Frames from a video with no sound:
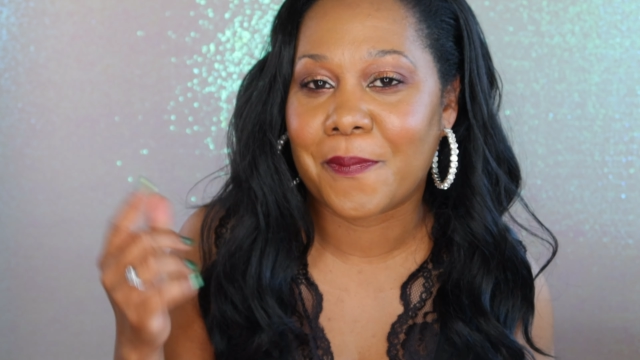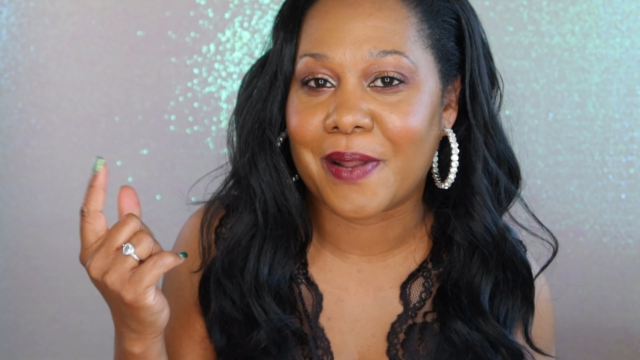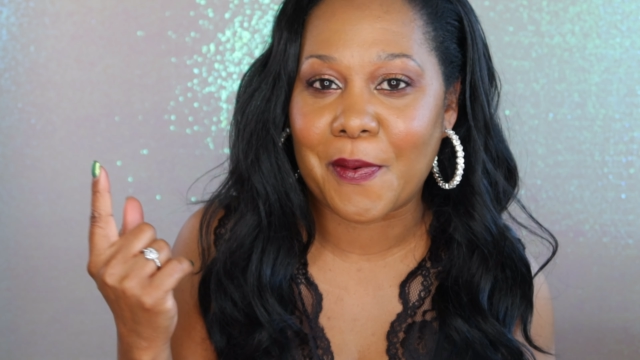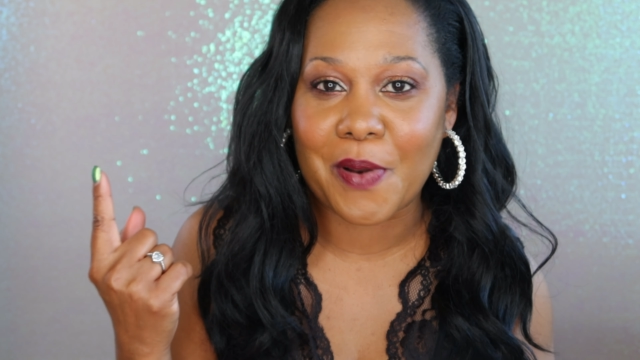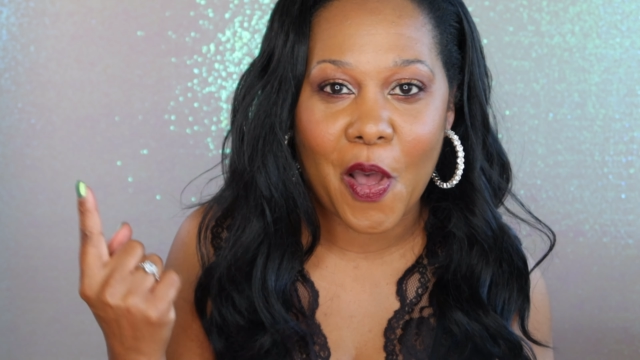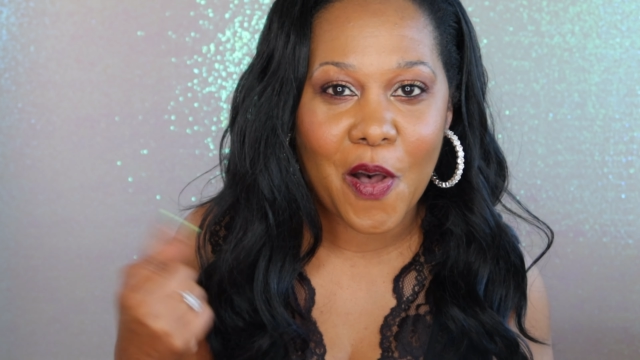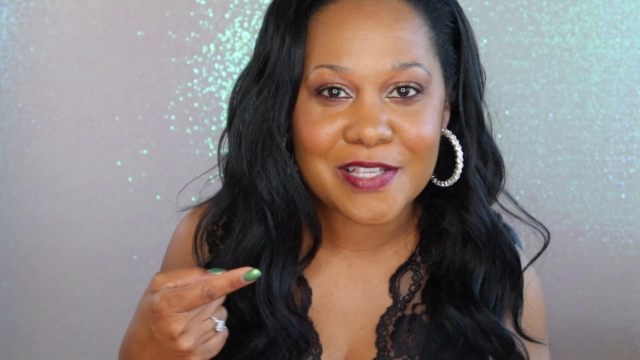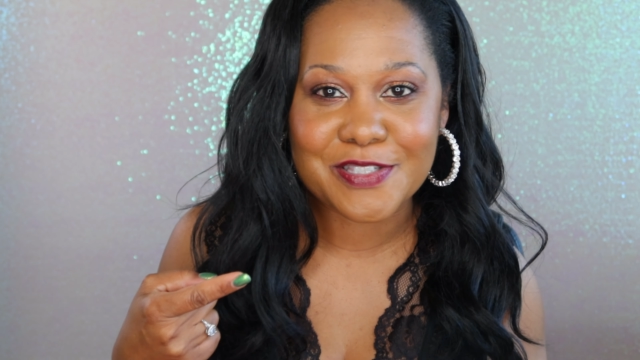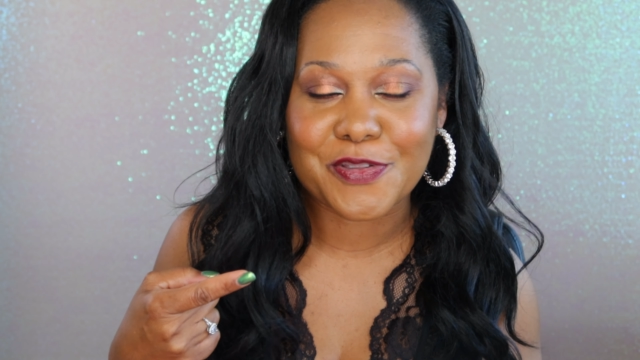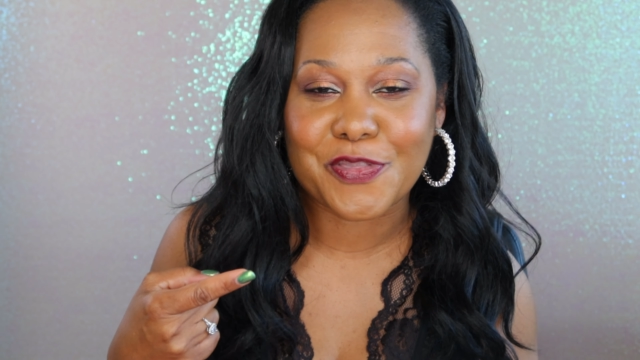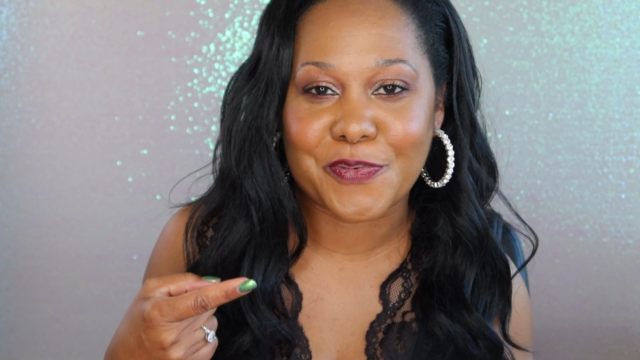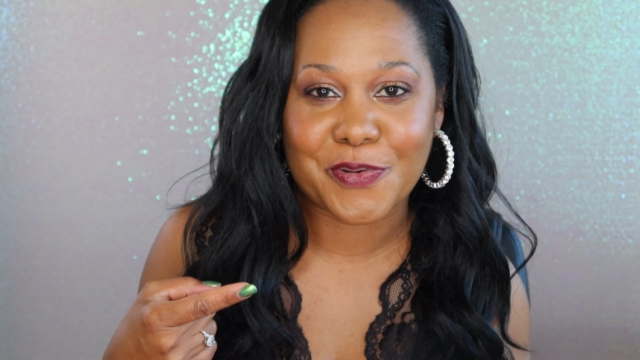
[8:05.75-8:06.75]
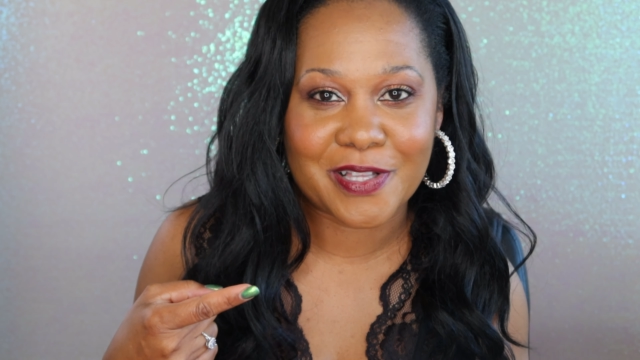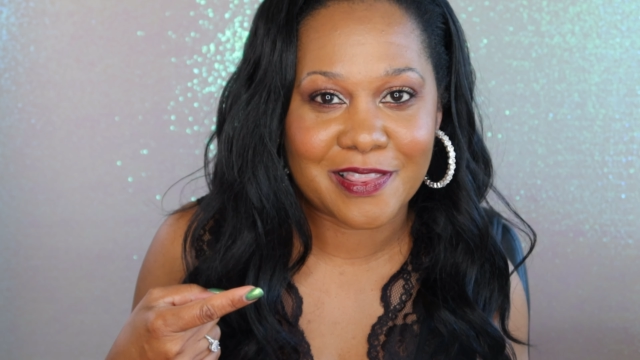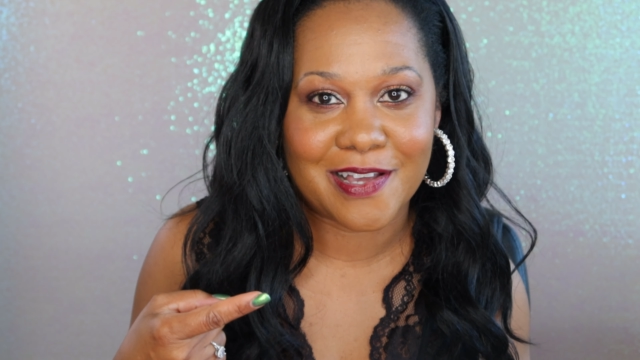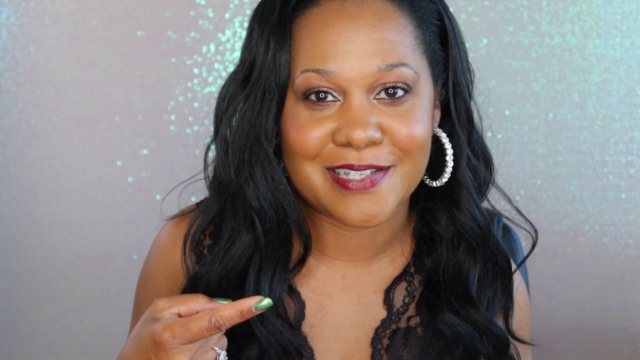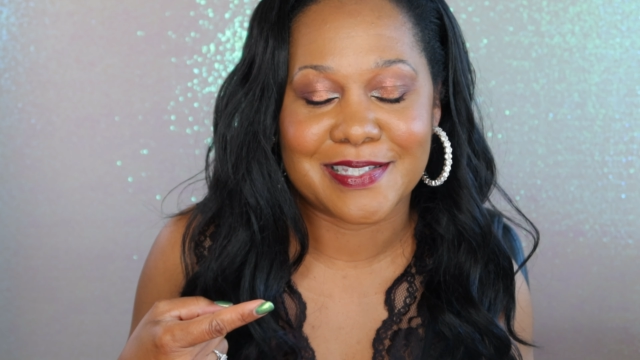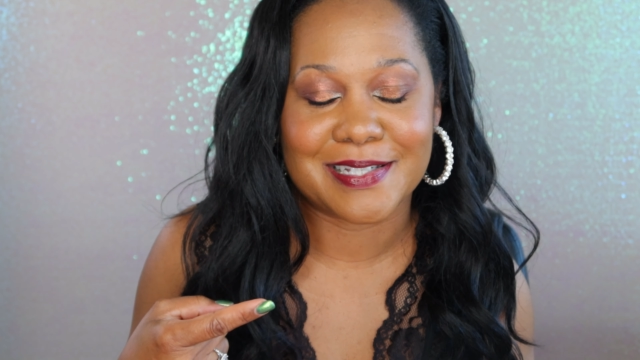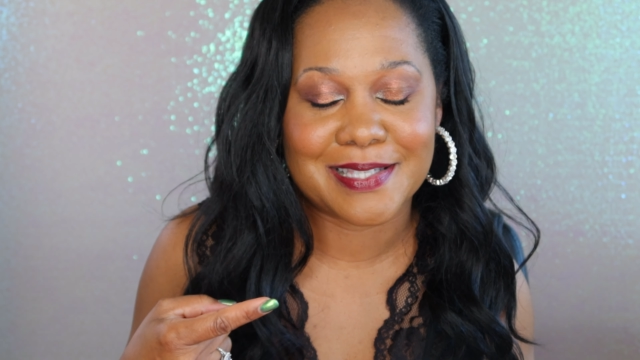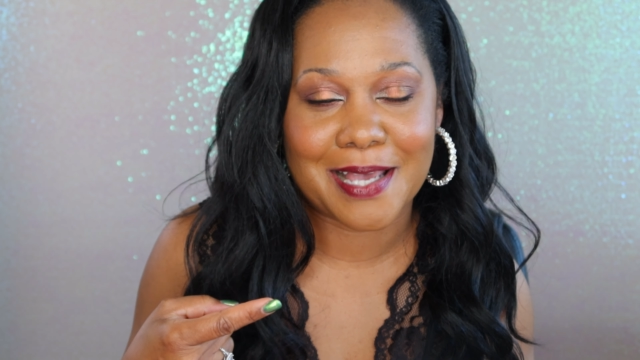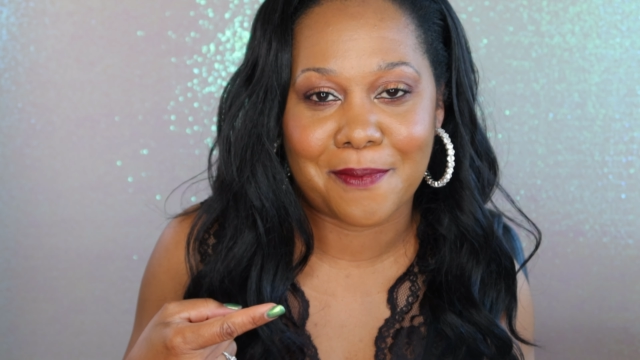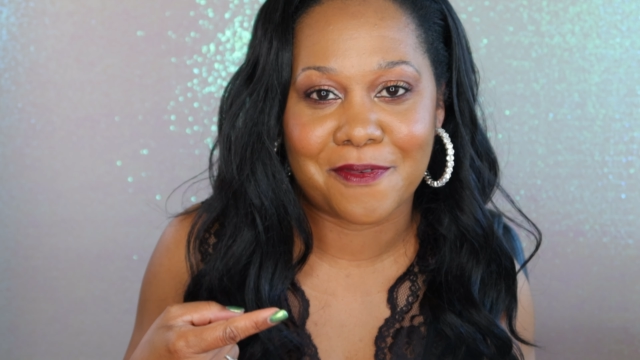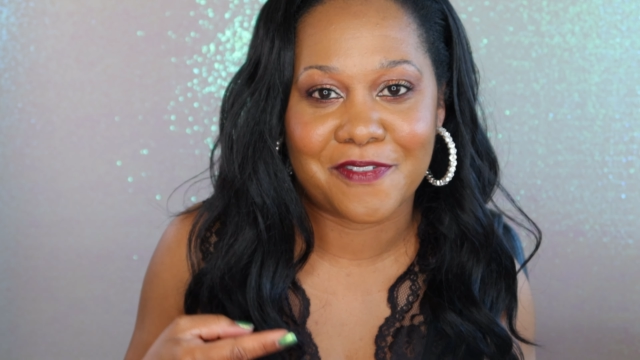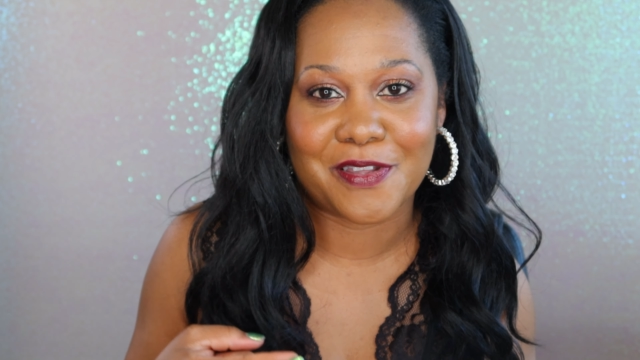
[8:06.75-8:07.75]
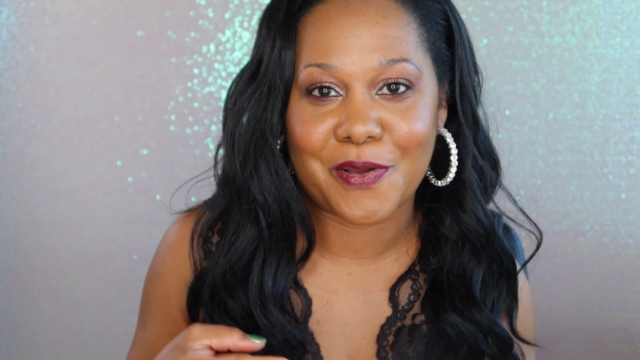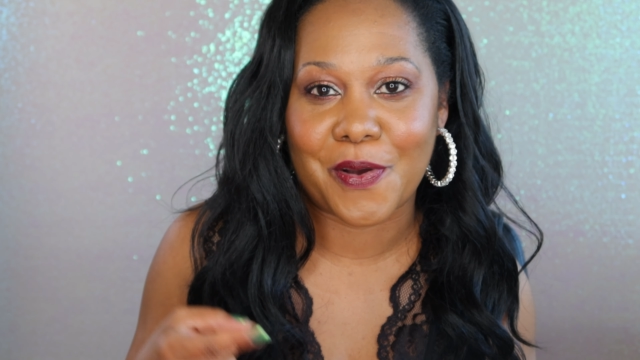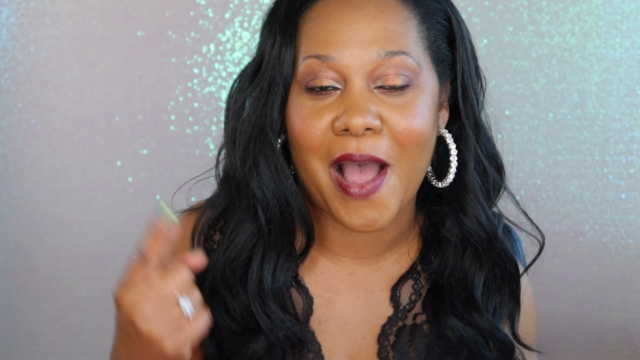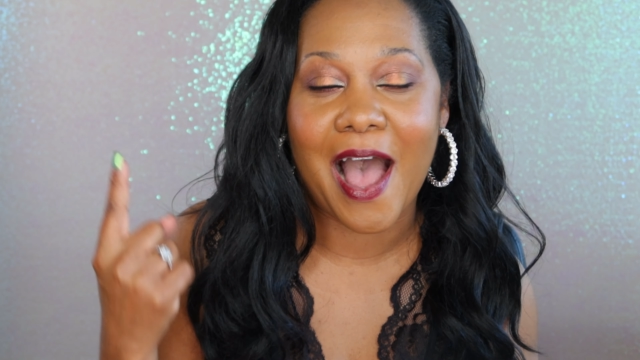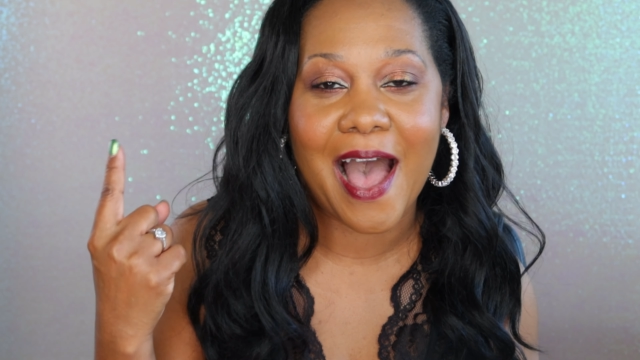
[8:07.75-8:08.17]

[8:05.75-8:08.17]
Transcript: but I would also throw a gloss on top of it,